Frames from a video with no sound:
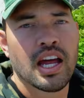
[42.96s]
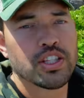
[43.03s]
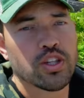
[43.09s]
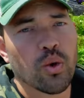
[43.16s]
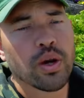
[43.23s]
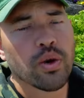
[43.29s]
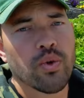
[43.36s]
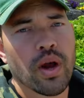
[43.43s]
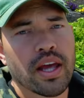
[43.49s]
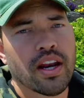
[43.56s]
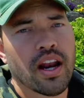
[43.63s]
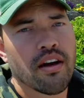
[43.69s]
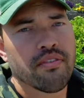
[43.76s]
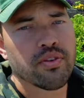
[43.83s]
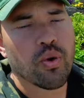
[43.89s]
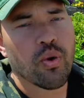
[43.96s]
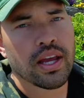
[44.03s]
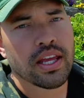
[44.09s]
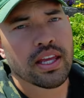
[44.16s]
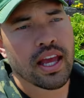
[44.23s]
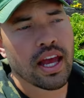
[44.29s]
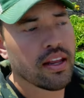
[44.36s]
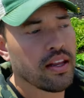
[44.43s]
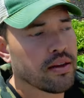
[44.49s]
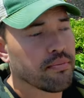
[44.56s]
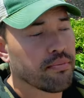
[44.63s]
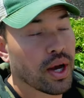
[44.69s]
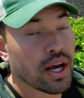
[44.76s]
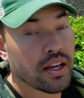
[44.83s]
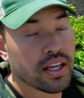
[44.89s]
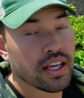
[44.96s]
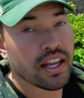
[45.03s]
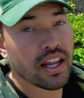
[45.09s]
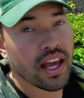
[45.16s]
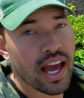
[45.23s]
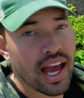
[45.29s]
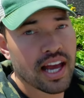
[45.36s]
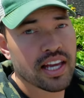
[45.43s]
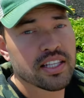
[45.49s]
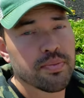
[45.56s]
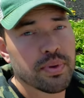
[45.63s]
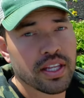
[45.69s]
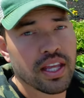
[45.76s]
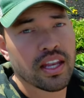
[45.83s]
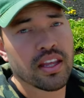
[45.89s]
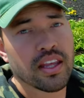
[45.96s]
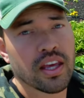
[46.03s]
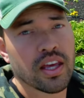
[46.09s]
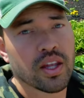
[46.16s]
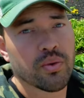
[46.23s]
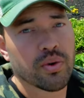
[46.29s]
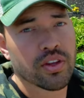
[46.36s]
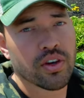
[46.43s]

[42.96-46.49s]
I don't wanna write it off quite yet, but it has been getting hit